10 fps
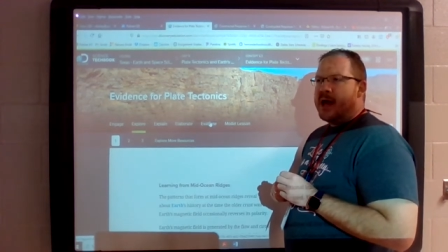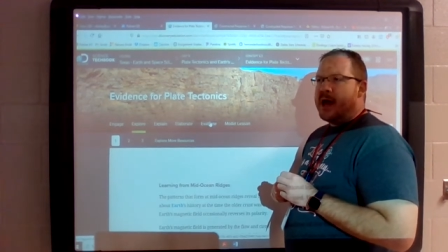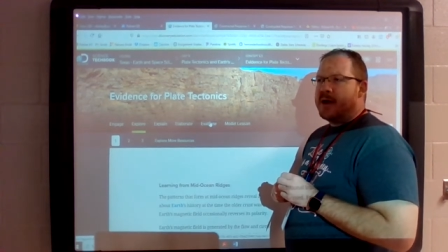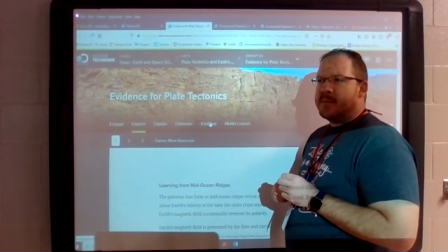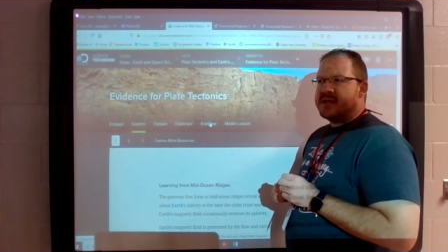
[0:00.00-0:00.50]

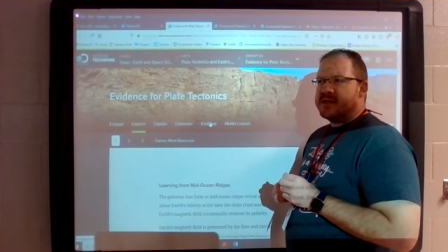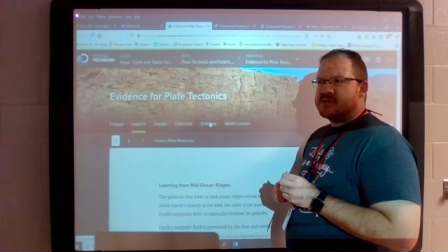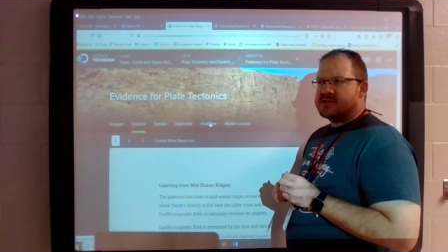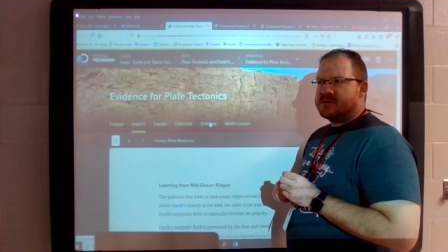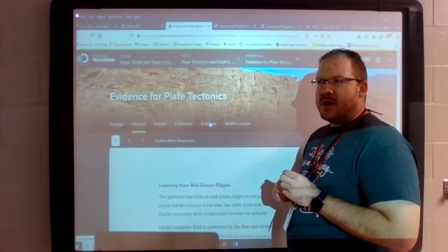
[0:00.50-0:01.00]
um, and
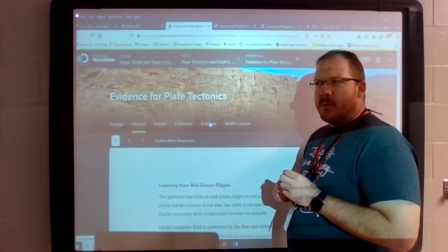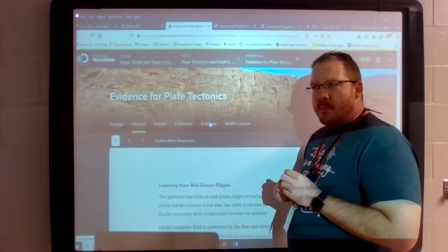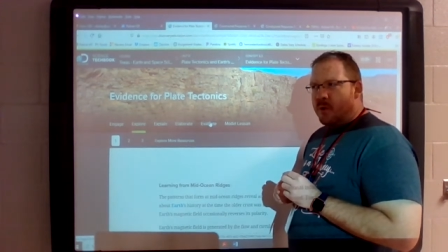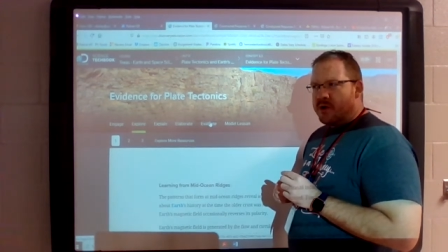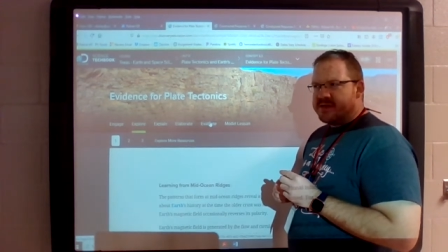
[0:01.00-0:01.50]
there's
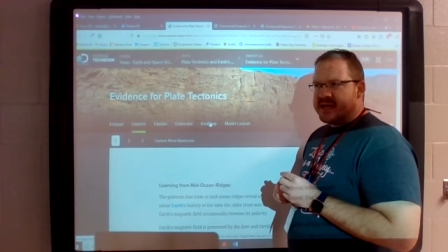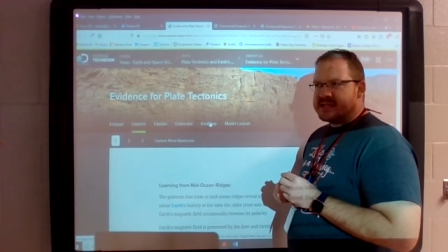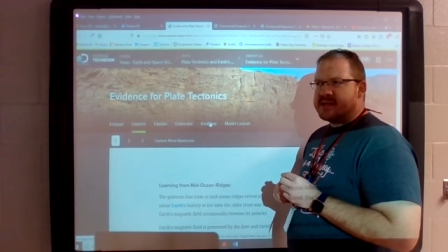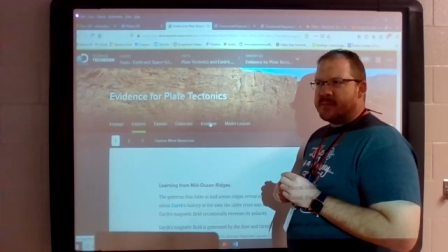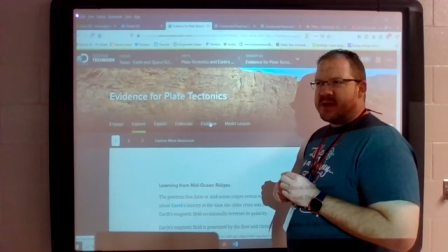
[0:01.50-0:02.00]
more
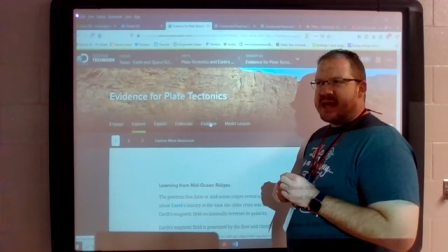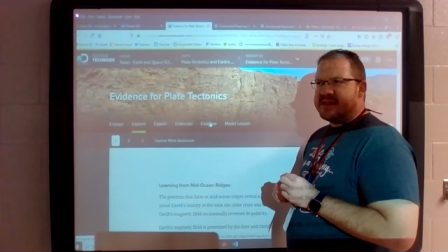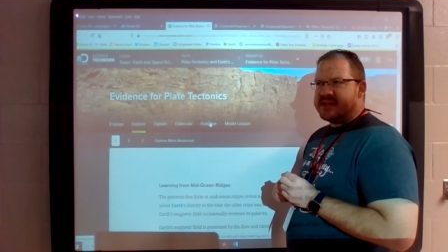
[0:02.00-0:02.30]
things at play